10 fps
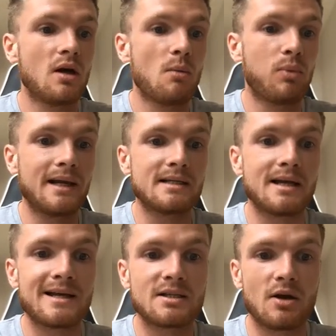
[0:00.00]
Please
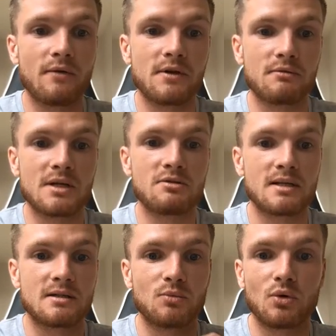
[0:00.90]
let us know if you're
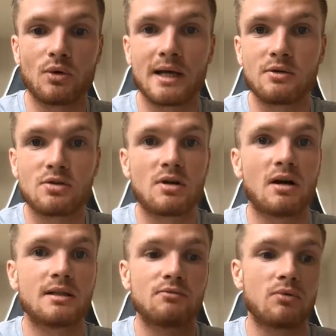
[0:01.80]
interested and we'll get you
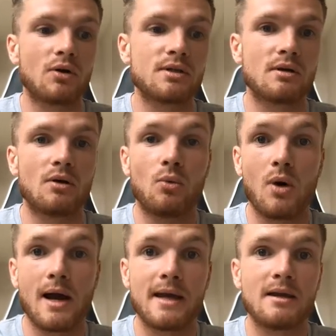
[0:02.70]
started right
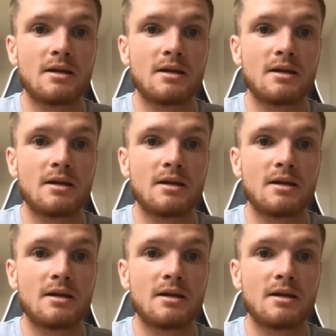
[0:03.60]
away.